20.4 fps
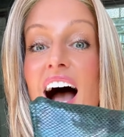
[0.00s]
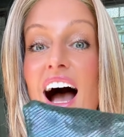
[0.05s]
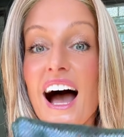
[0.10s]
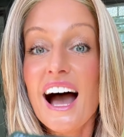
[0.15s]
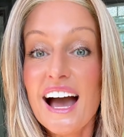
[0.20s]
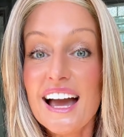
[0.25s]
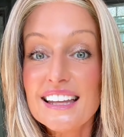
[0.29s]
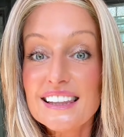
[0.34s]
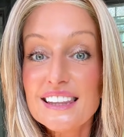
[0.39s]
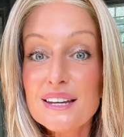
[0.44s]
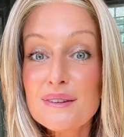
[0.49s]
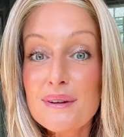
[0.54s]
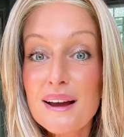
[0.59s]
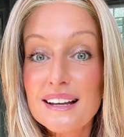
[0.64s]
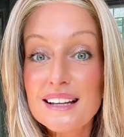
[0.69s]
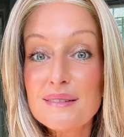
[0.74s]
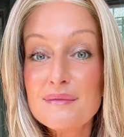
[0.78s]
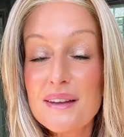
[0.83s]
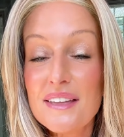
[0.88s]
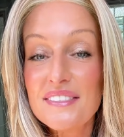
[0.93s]
Highly
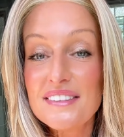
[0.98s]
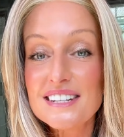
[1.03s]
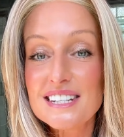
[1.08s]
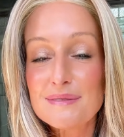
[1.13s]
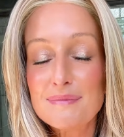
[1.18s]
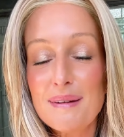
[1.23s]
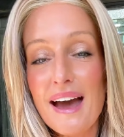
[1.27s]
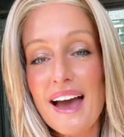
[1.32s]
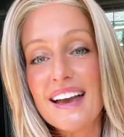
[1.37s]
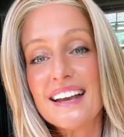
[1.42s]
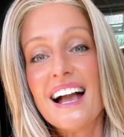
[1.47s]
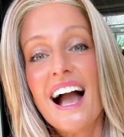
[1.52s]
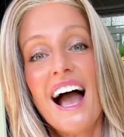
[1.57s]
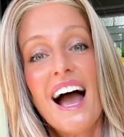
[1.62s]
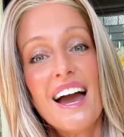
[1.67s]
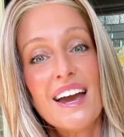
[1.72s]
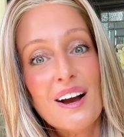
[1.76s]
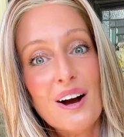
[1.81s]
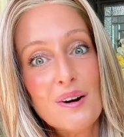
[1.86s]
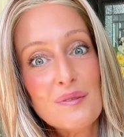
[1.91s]
recommend this bag.
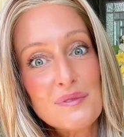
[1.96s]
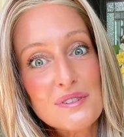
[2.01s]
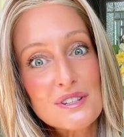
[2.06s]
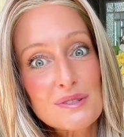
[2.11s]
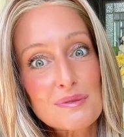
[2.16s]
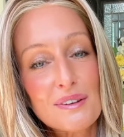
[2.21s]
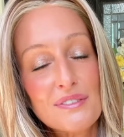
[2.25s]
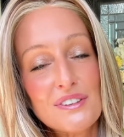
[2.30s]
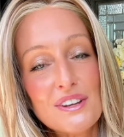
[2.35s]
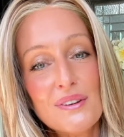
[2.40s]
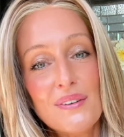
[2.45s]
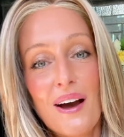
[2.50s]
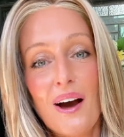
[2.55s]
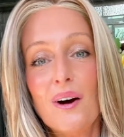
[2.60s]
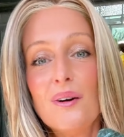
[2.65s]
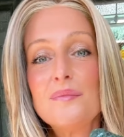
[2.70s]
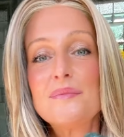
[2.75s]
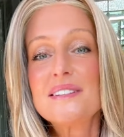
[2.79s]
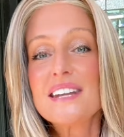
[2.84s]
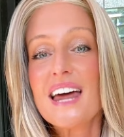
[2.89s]
I hope this review
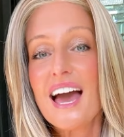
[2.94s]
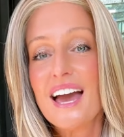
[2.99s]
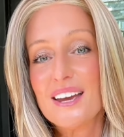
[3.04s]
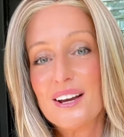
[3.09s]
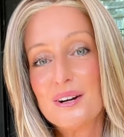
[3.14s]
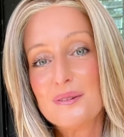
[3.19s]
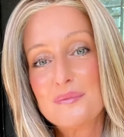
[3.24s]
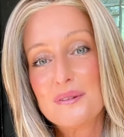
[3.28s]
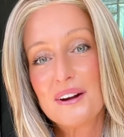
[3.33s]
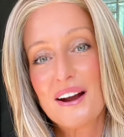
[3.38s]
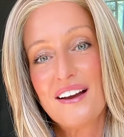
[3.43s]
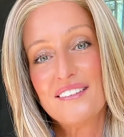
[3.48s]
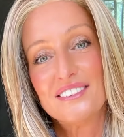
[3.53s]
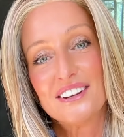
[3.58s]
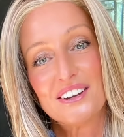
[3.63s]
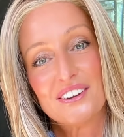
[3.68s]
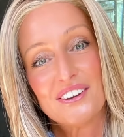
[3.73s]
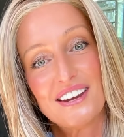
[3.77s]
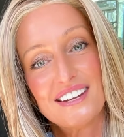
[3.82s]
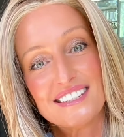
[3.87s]
helps. I hope you're having
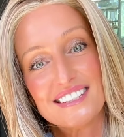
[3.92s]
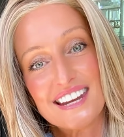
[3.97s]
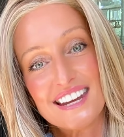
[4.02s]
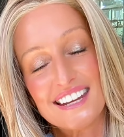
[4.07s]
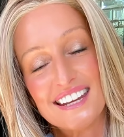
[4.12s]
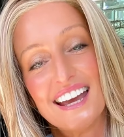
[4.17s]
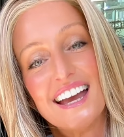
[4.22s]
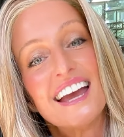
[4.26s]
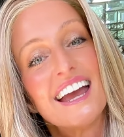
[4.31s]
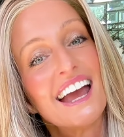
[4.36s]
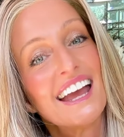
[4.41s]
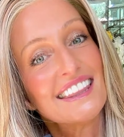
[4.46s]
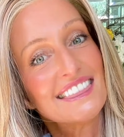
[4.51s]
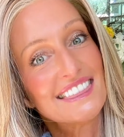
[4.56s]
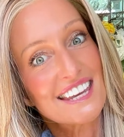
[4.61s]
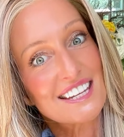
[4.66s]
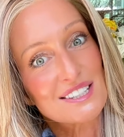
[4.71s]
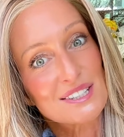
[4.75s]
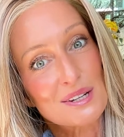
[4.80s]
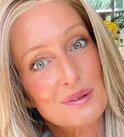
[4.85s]
a great day, and
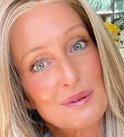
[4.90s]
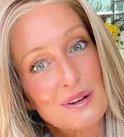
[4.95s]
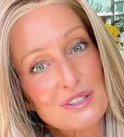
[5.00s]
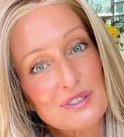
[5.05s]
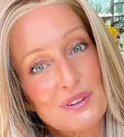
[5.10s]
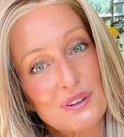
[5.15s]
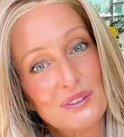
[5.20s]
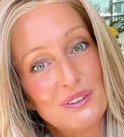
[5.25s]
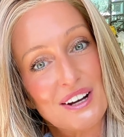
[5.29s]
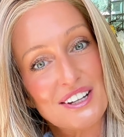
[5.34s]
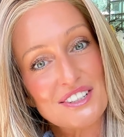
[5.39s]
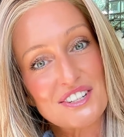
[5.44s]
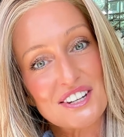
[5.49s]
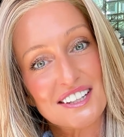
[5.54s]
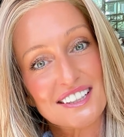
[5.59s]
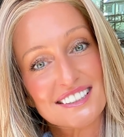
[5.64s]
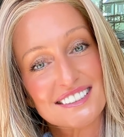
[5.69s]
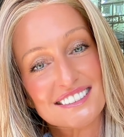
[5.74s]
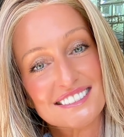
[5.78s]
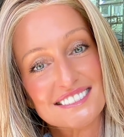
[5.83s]
thanks so much for
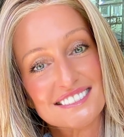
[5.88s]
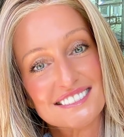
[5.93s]
watching.